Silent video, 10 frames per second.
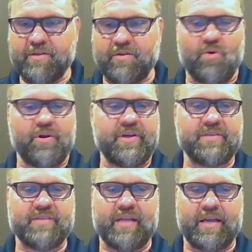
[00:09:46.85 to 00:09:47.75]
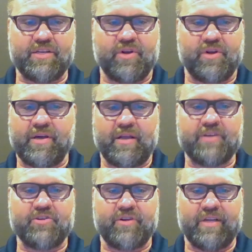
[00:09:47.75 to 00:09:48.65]
or is
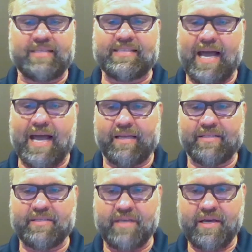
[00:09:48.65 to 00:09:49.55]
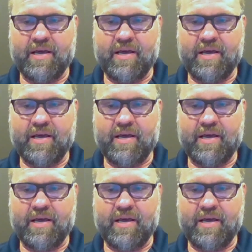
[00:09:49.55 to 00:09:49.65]
electrically silent.